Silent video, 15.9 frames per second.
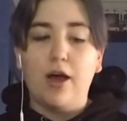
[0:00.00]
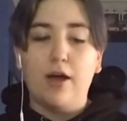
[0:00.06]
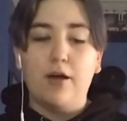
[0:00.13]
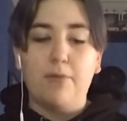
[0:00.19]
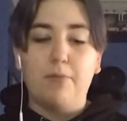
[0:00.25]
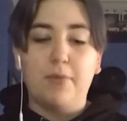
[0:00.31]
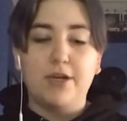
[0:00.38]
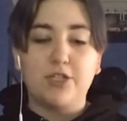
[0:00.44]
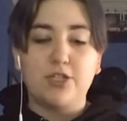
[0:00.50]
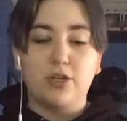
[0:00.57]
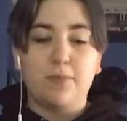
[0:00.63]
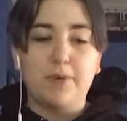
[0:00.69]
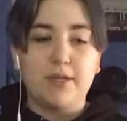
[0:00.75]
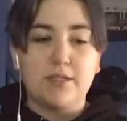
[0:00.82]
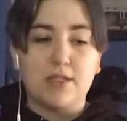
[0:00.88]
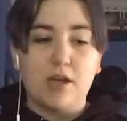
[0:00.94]
my
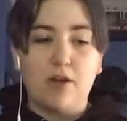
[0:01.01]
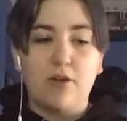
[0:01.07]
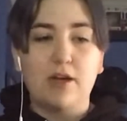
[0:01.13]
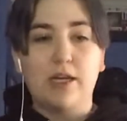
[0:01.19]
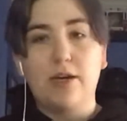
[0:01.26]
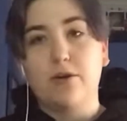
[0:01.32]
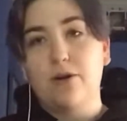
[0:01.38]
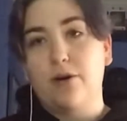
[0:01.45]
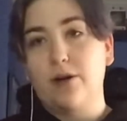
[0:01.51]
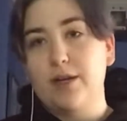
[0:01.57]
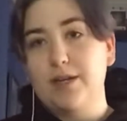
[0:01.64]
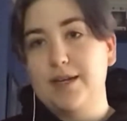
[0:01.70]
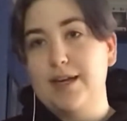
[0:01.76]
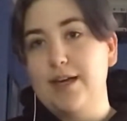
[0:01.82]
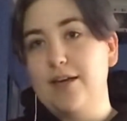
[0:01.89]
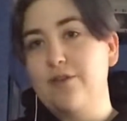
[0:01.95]
shop is currently on
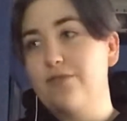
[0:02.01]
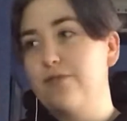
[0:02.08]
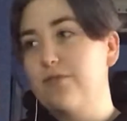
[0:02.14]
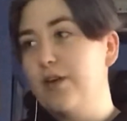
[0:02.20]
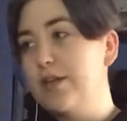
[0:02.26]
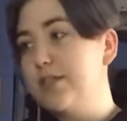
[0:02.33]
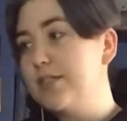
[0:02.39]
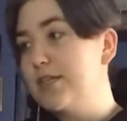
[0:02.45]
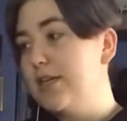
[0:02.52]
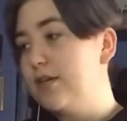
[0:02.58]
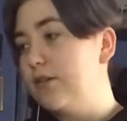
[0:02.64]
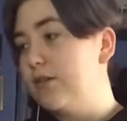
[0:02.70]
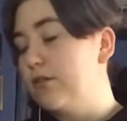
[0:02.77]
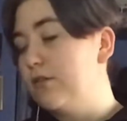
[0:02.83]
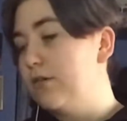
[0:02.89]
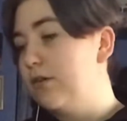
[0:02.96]
holiday
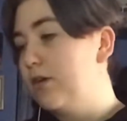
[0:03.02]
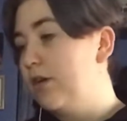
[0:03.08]
until